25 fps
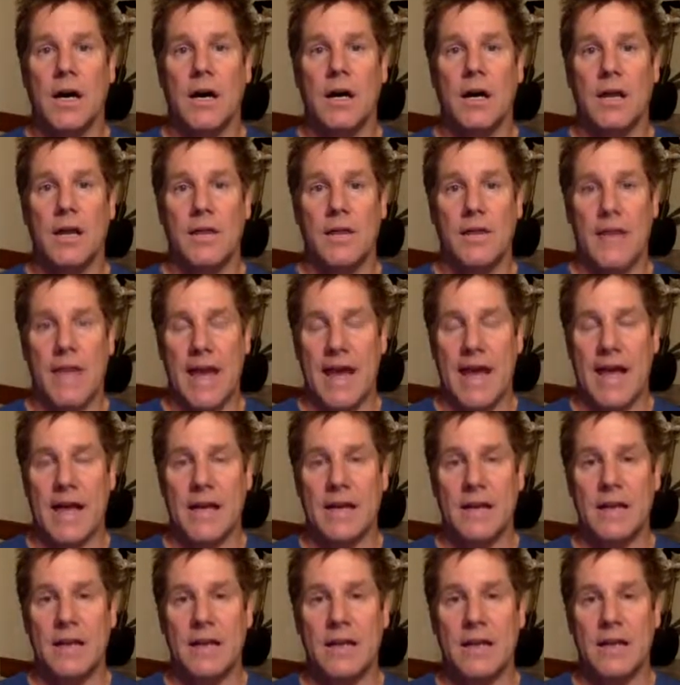
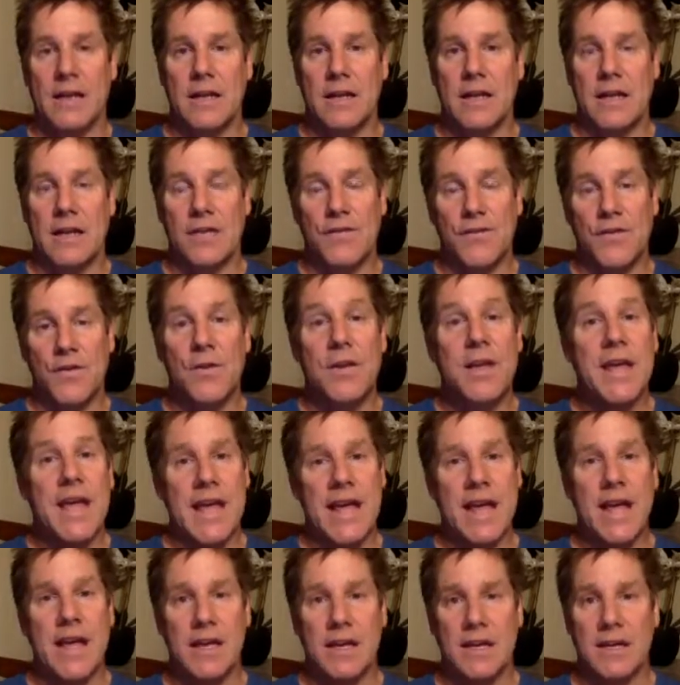that if you
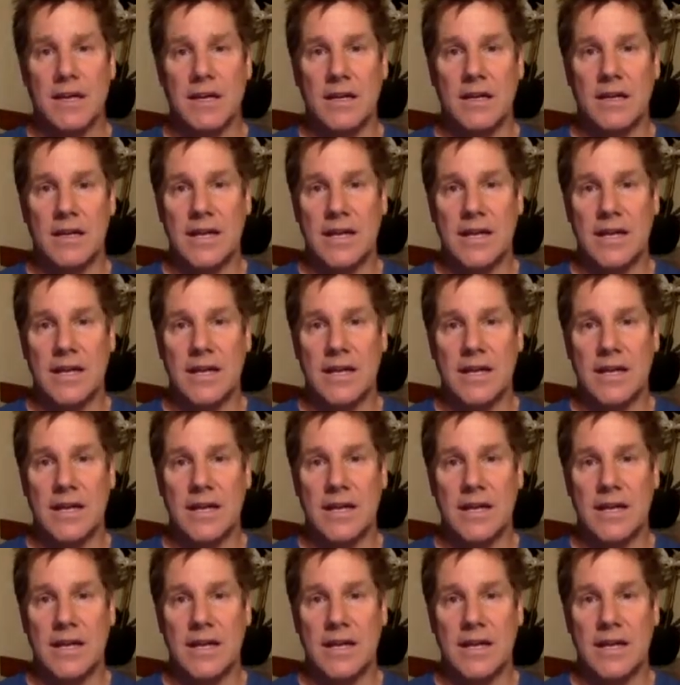can't